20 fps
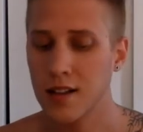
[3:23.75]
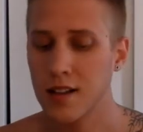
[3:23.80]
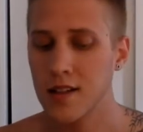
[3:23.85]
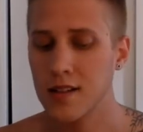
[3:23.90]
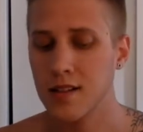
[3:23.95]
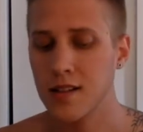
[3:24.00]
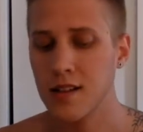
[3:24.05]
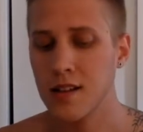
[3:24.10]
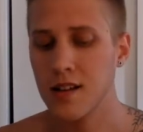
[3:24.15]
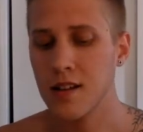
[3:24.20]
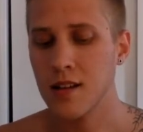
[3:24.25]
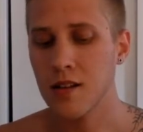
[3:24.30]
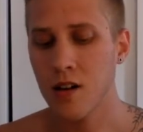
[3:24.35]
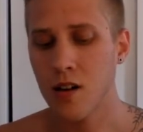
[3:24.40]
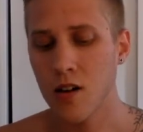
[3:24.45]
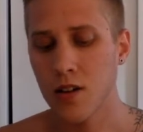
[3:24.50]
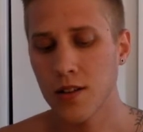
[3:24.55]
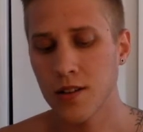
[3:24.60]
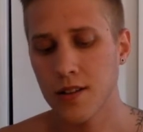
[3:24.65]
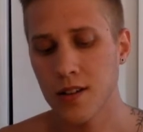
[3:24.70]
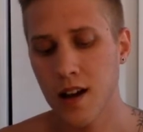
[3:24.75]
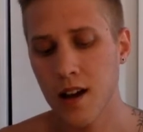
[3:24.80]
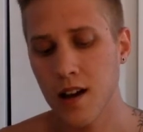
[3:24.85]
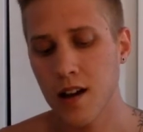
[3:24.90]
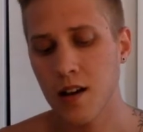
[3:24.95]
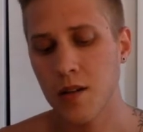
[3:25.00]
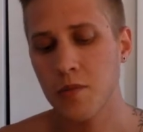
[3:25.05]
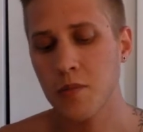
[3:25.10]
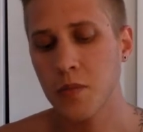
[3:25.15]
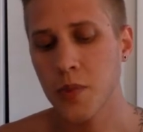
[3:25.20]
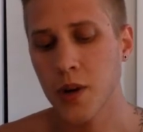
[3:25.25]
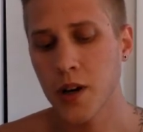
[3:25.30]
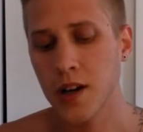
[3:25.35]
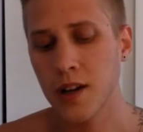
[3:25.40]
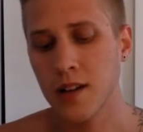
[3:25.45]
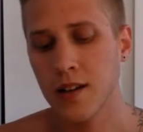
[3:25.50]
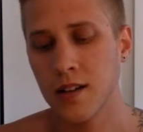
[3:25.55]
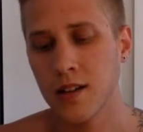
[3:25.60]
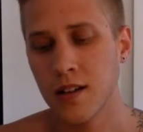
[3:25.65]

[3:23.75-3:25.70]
easy all the time, but